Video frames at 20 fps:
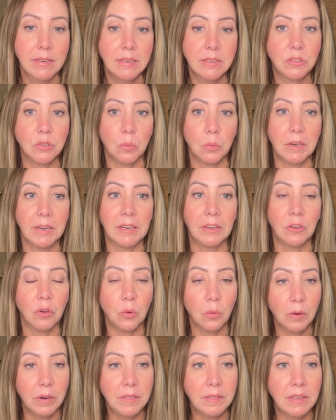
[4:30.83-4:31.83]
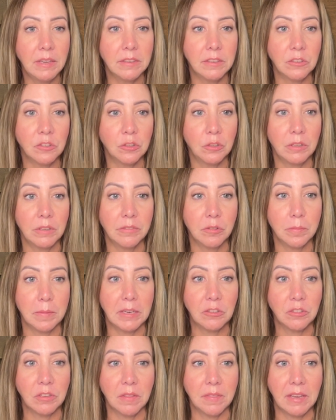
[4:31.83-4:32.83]
So we're ignoring the additional
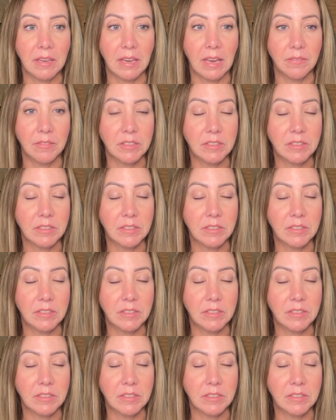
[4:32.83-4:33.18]
information that they gave